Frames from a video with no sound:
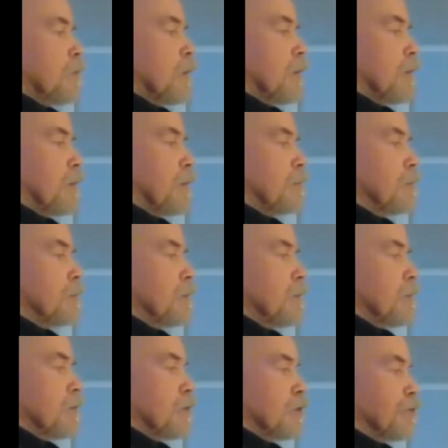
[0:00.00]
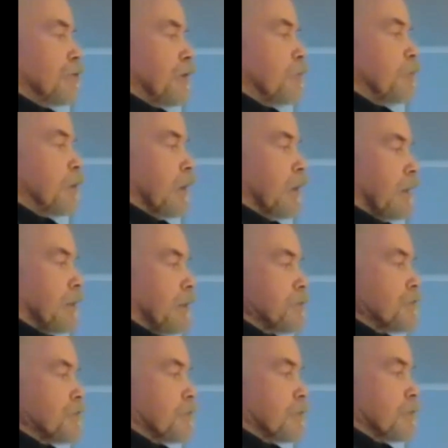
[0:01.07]
by green
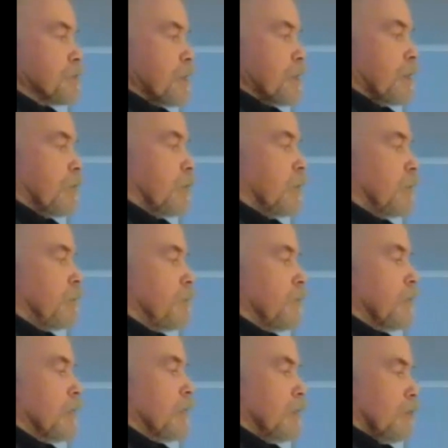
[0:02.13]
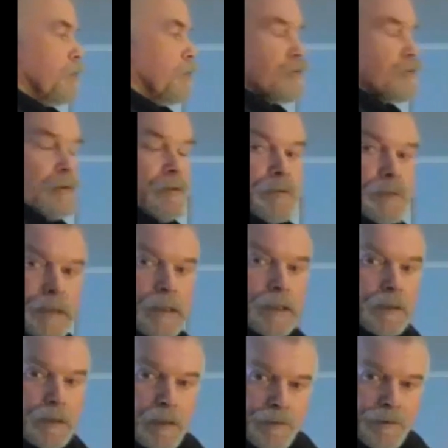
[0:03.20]
plants, for example, and also
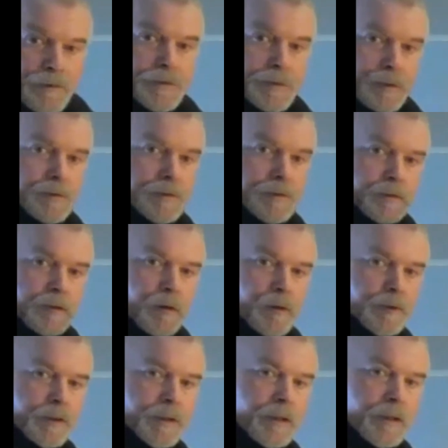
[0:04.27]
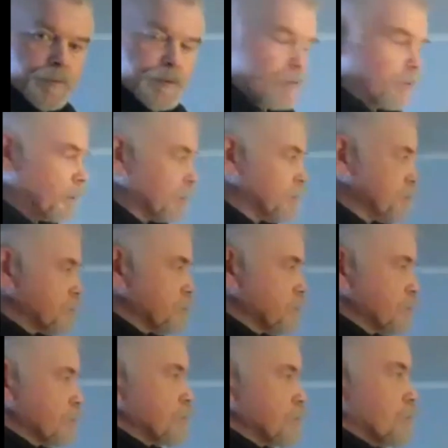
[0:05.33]
technology such as carbon capture
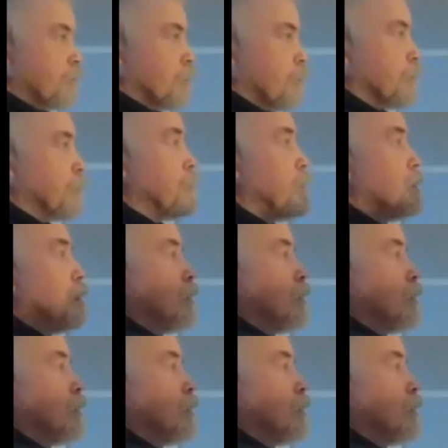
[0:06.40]
mechanisms and so forth